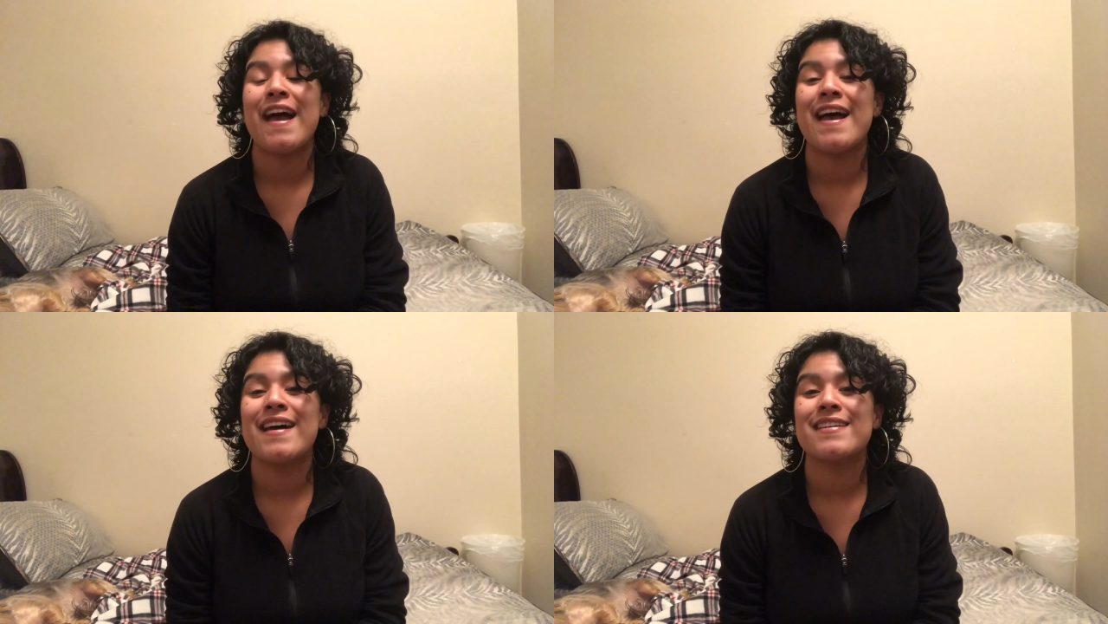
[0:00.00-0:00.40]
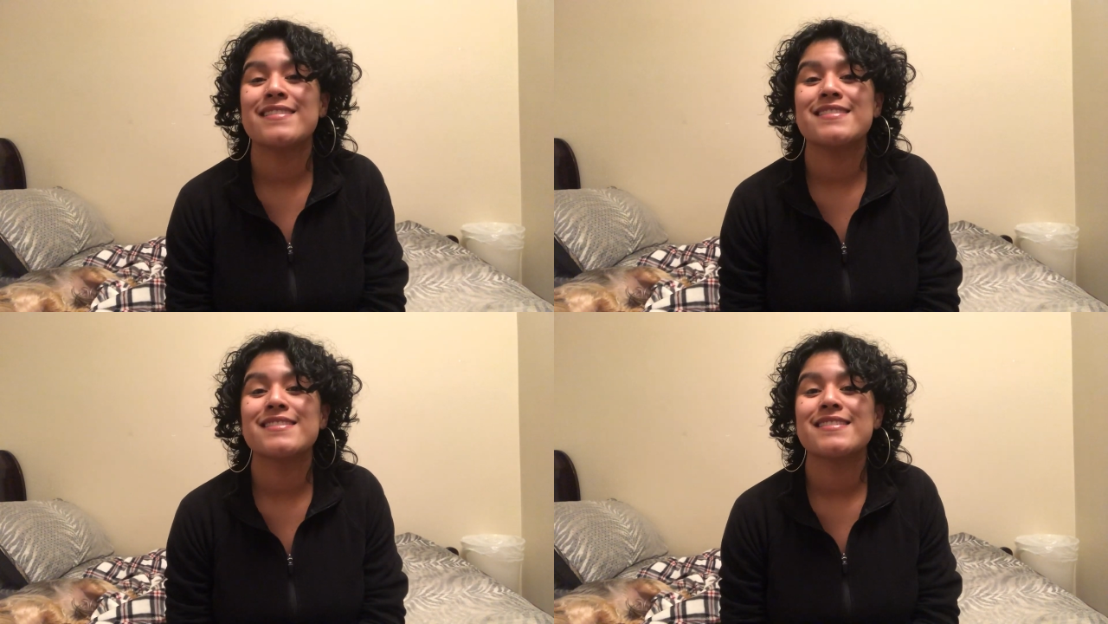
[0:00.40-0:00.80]

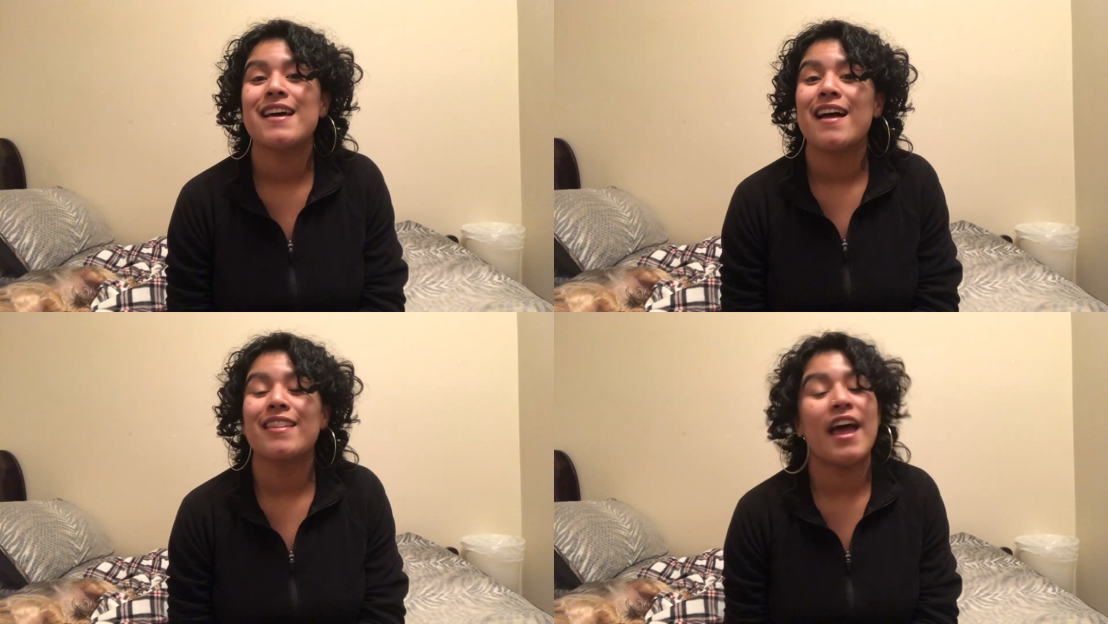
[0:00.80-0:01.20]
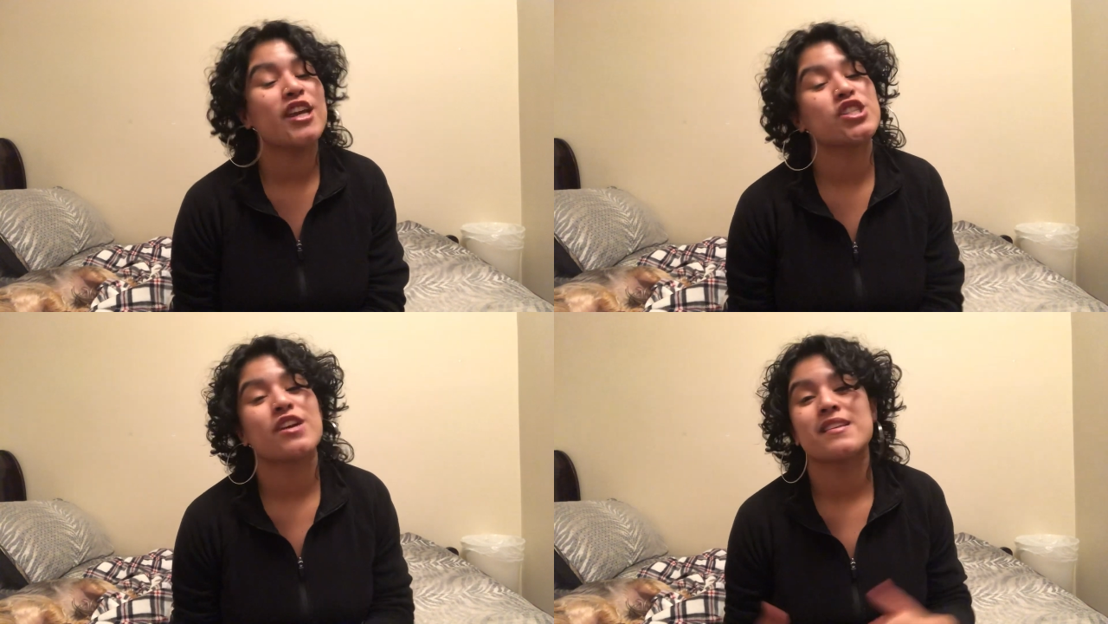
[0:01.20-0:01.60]
and like,
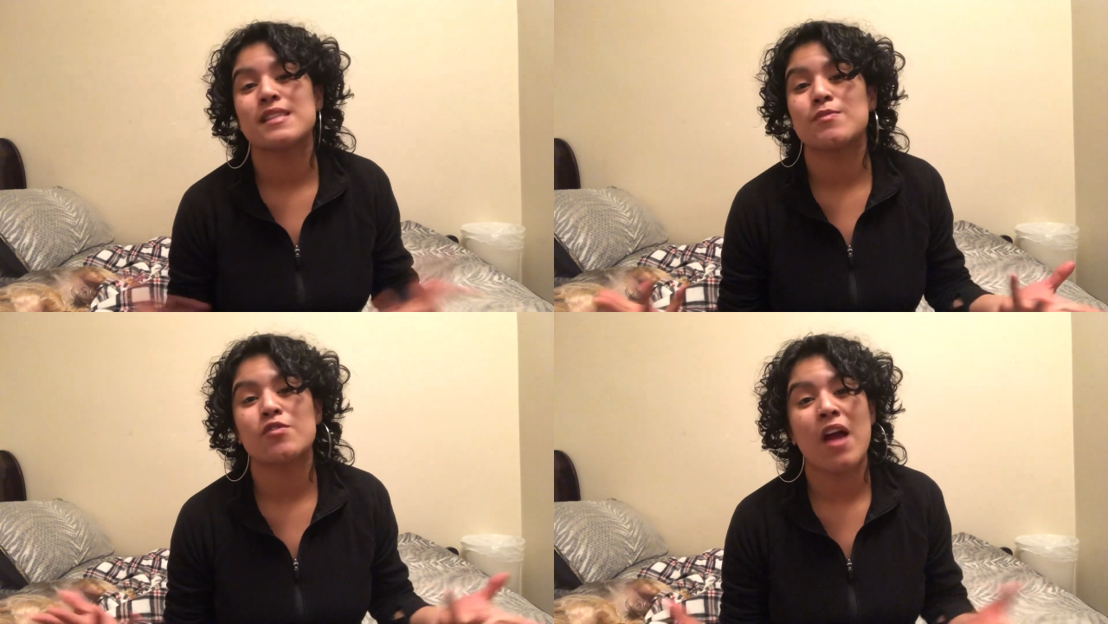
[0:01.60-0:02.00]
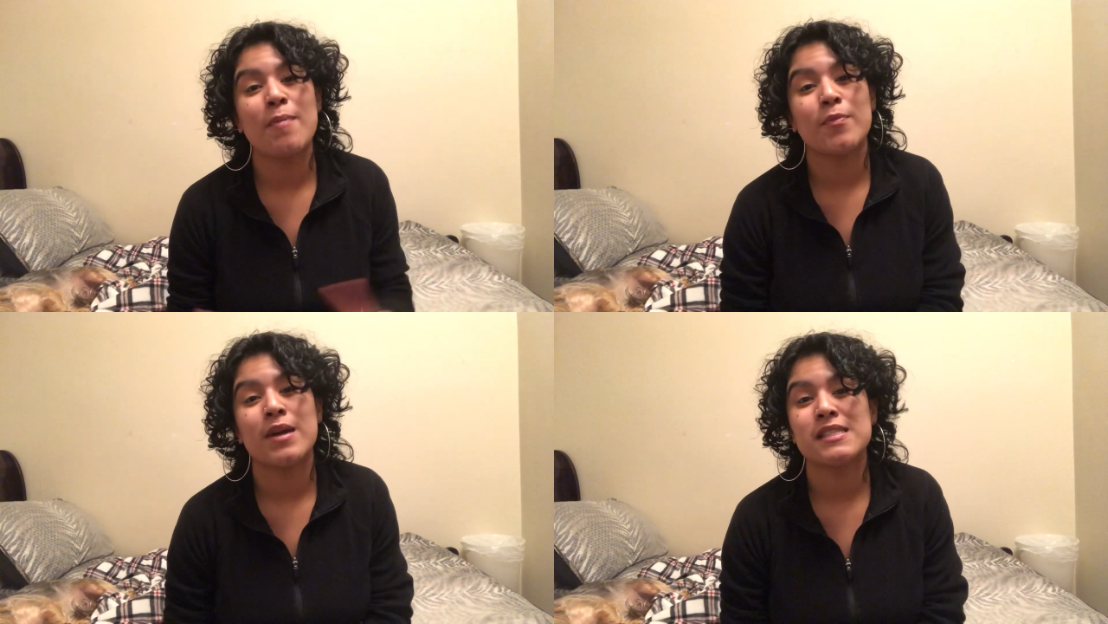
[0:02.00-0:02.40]
share, and subscribe,
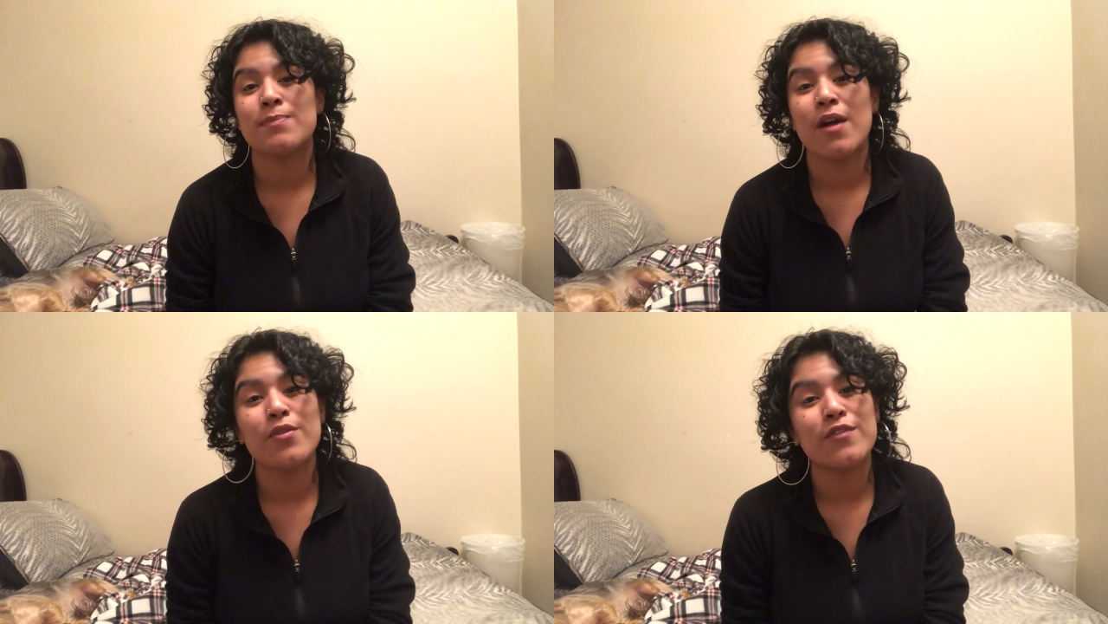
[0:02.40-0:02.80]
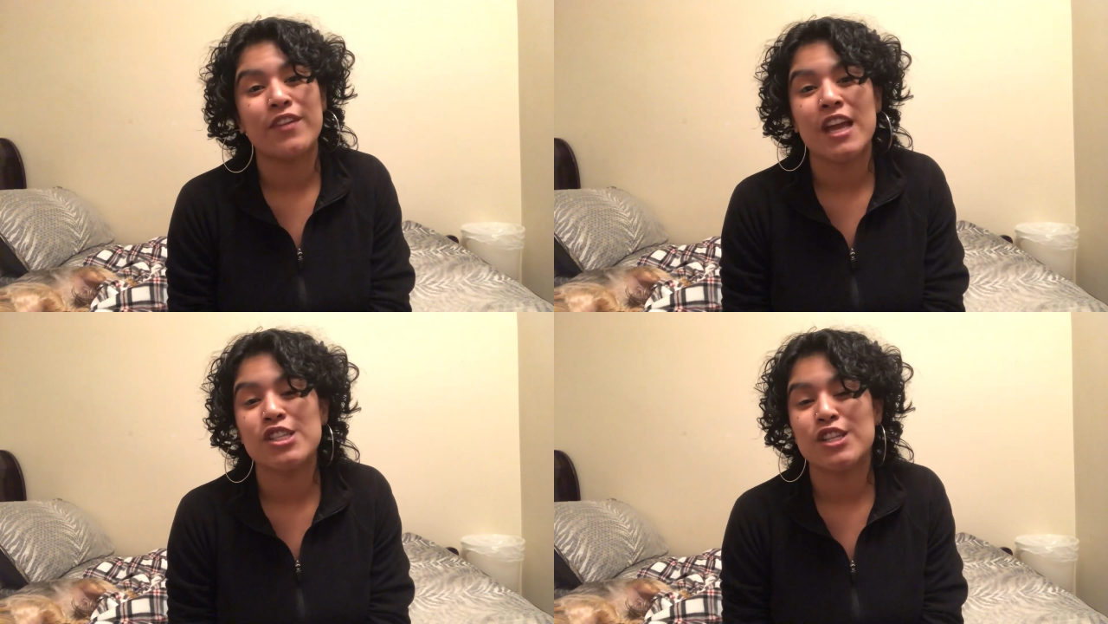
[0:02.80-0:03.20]
and press the bell
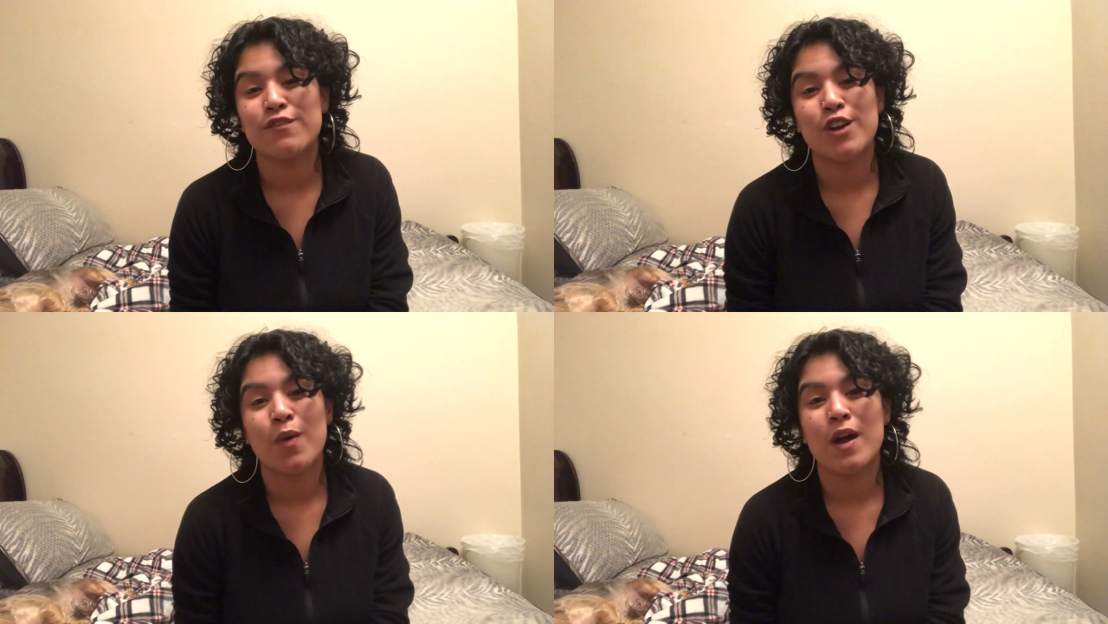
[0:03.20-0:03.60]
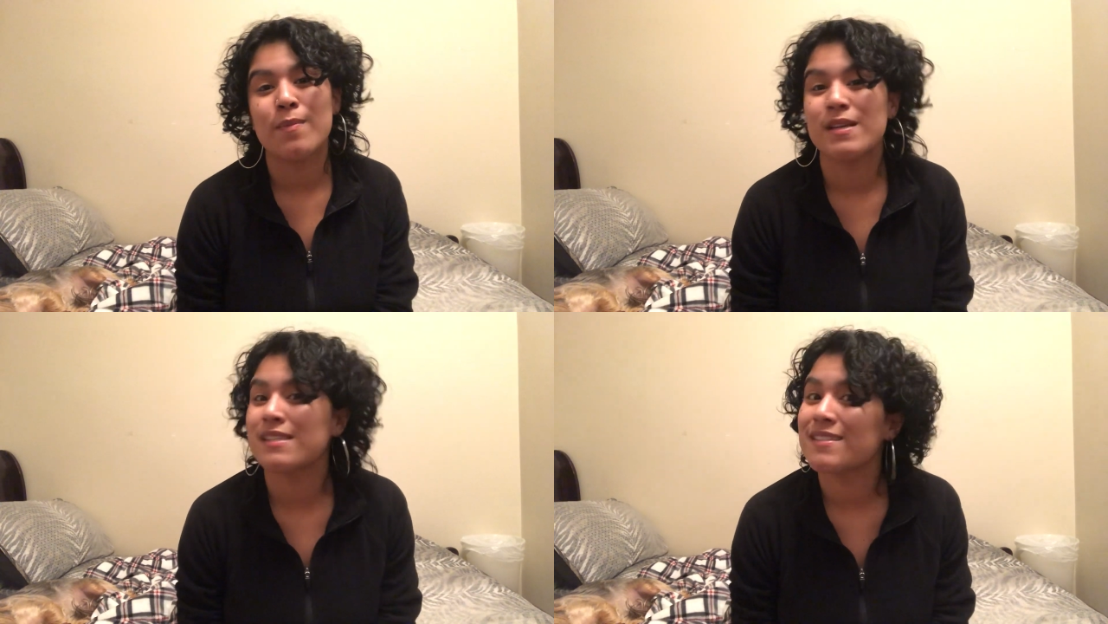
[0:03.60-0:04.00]
notification if you don't want to
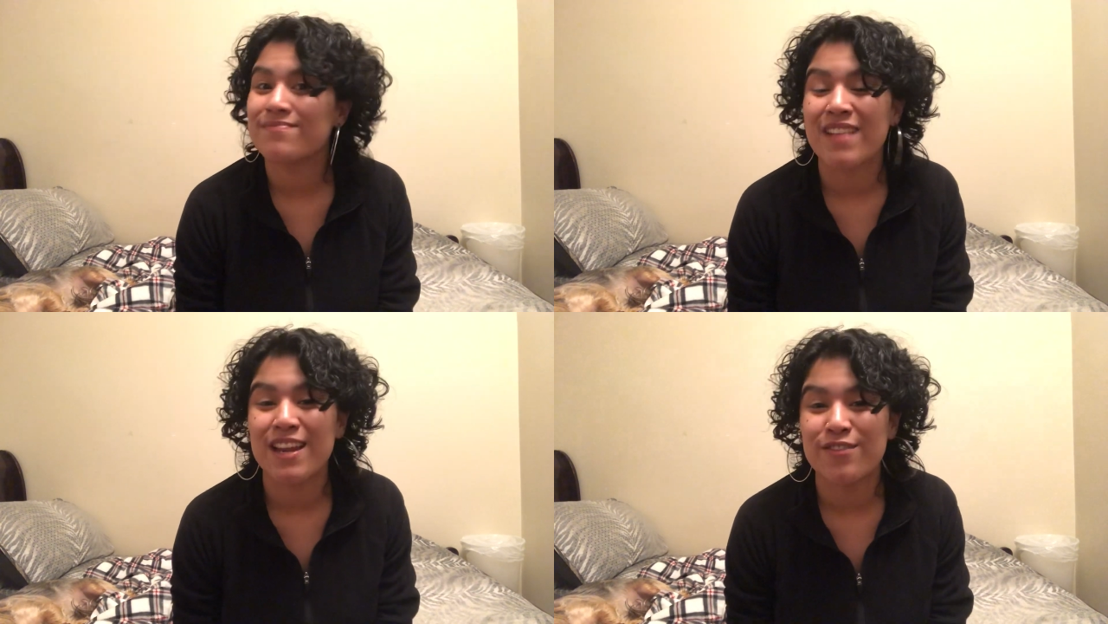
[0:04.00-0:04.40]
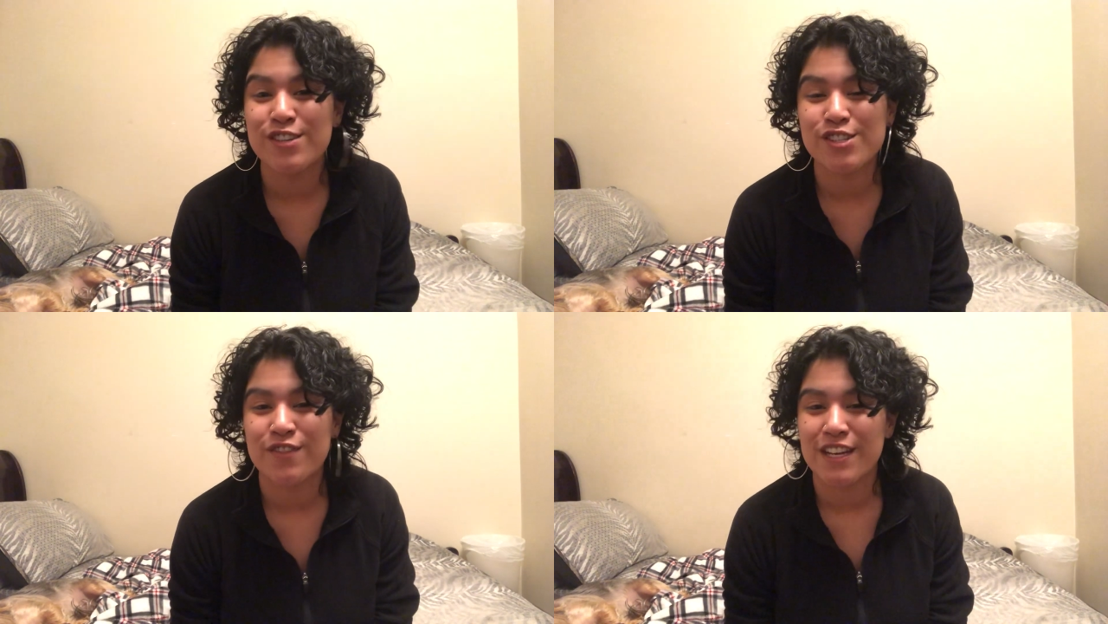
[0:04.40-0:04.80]
miss any
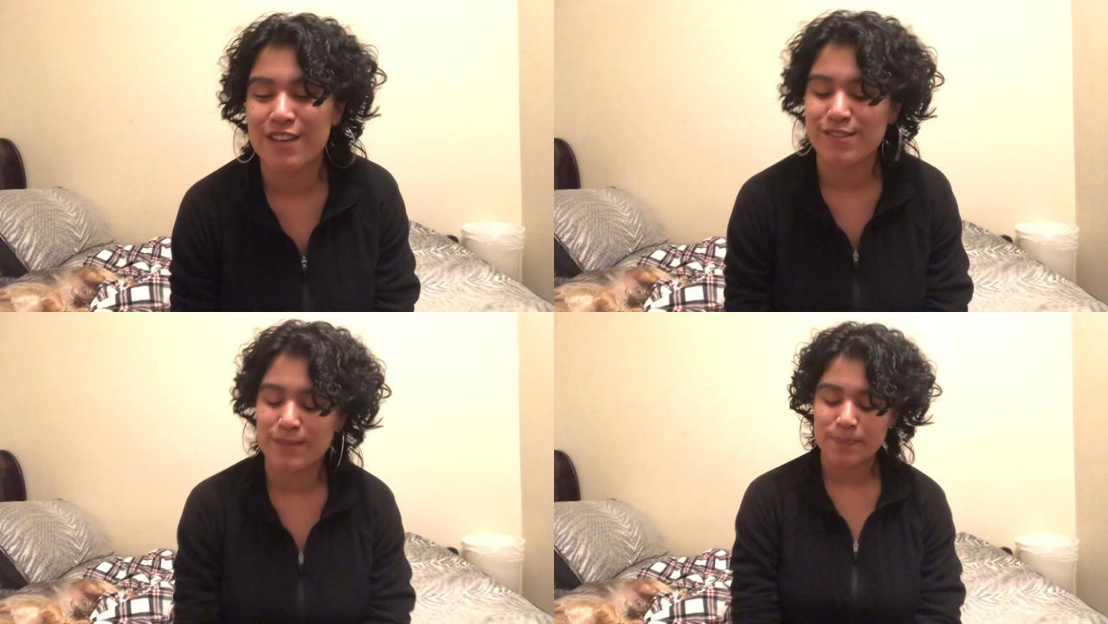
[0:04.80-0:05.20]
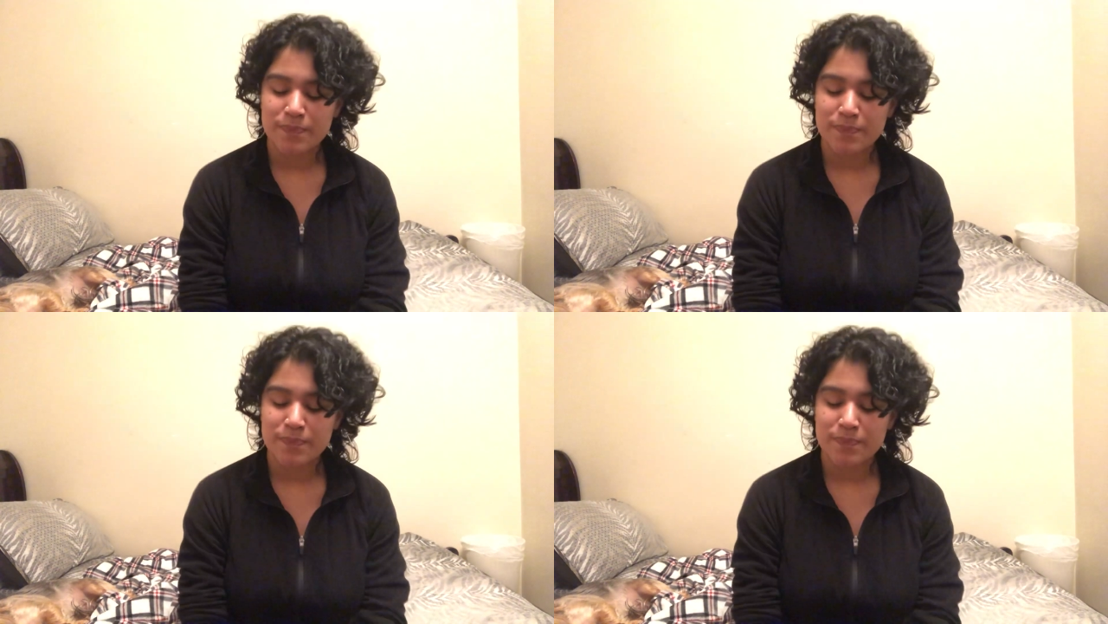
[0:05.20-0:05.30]
future videos.